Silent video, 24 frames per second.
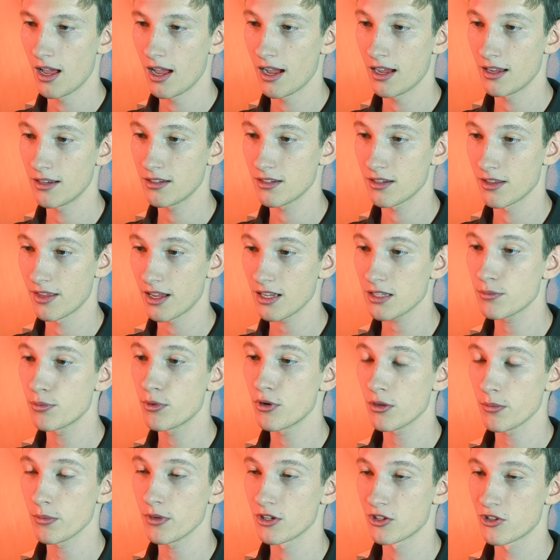And that's
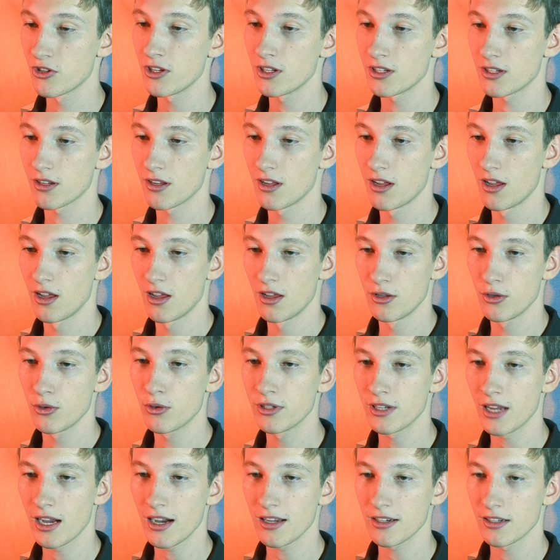pretty much it. You
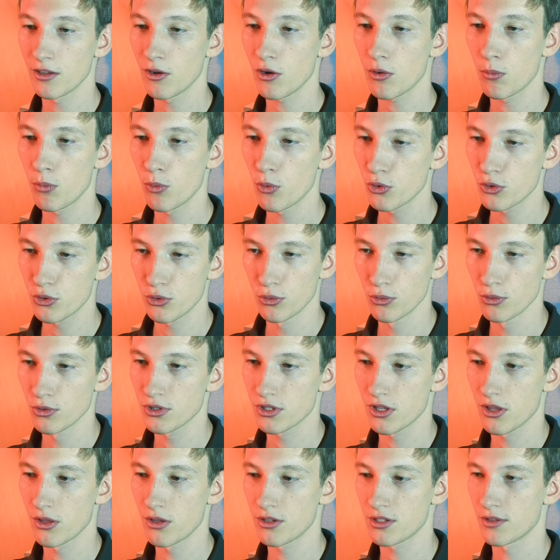can add a lot more
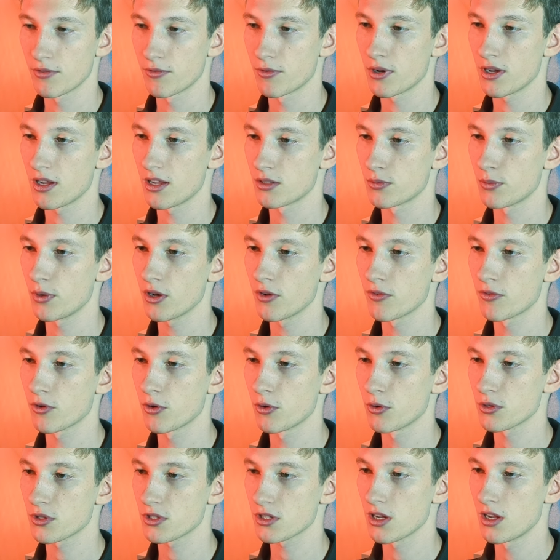tools to this as well, of
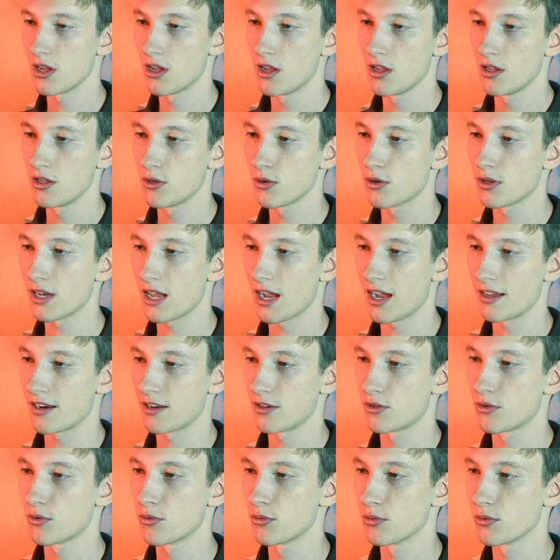course. You can add a
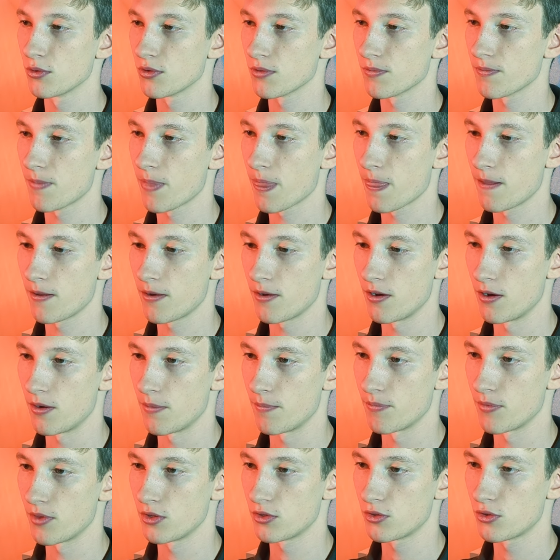tool
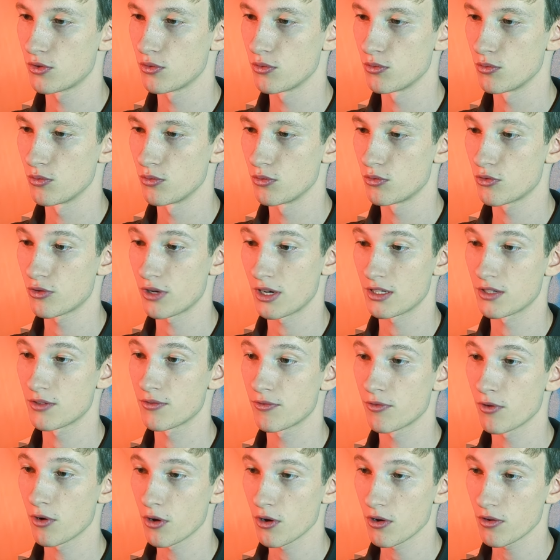to
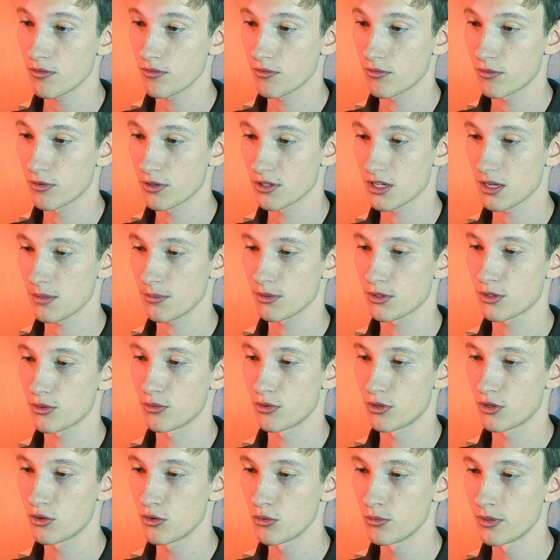transfer, for example, to
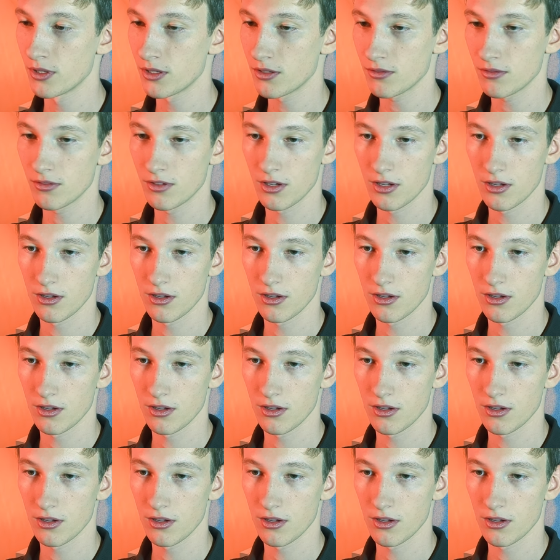a human.